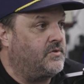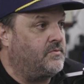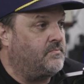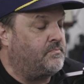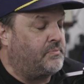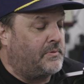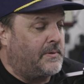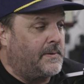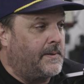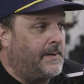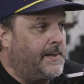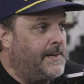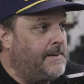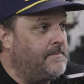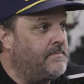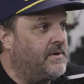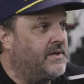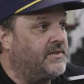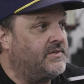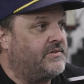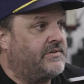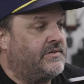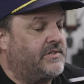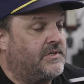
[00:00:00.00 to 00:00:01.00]
pretty
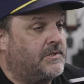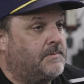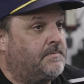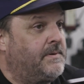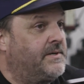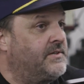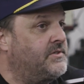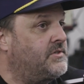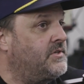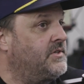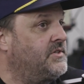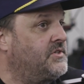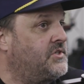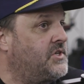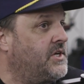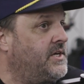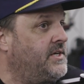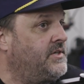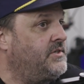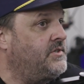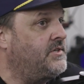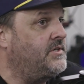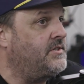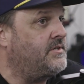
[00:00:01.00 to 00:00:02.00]
much suspension
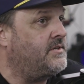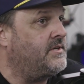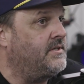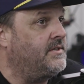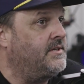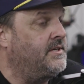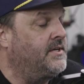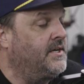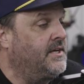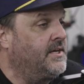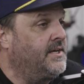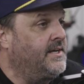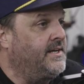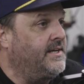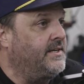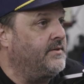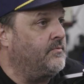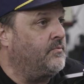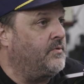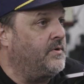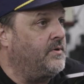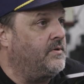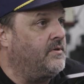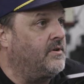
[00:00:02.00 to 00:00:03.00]
changes, and
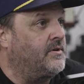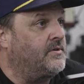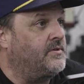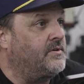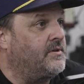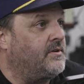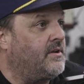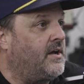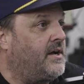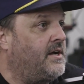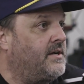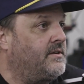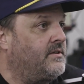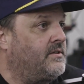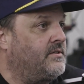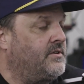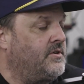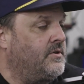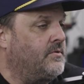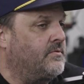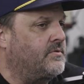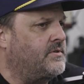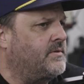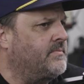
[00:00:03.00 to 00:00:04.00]
we learned a lot
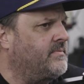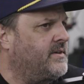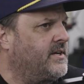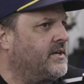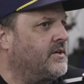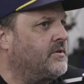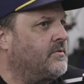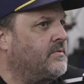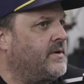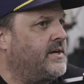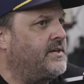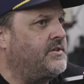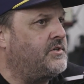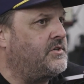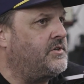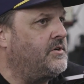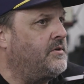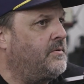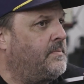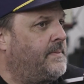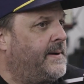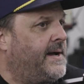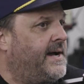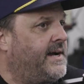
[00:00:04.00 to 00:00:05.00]
on, some gear
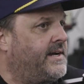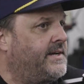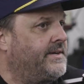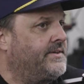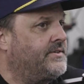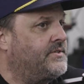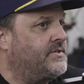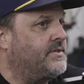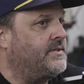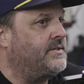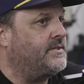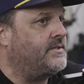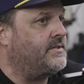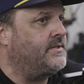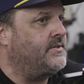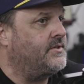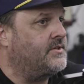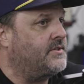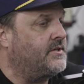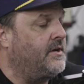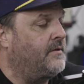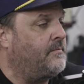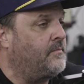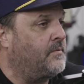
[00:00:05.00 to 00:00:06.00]
ratio packages and
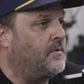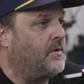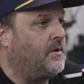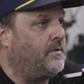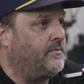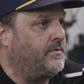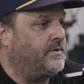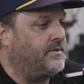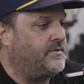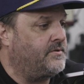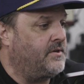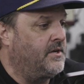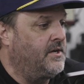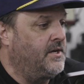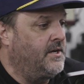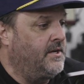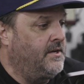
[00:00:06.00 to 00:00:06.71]
stuff. We're always,